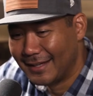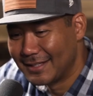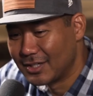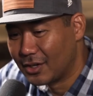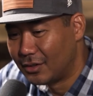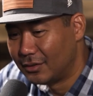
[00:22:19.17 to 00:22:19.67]
It's
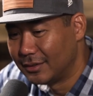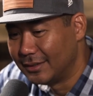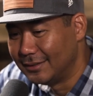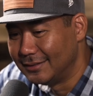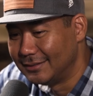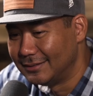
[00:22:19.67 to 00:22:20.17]
called
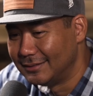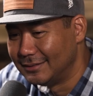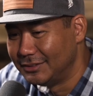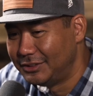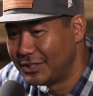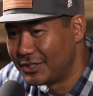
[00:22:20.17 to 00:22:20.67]

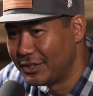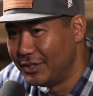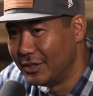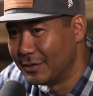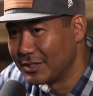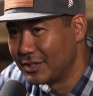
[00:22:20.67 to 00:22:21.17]
just so you
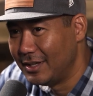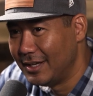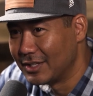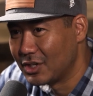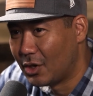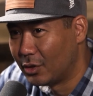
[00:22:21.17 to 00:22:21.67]
know, it's
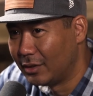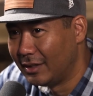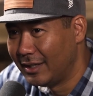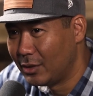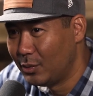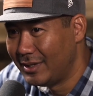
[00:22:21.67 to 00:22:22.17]
it's called
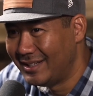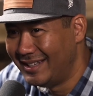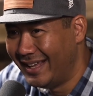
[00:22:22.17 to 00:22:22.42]
Liquid, Liquid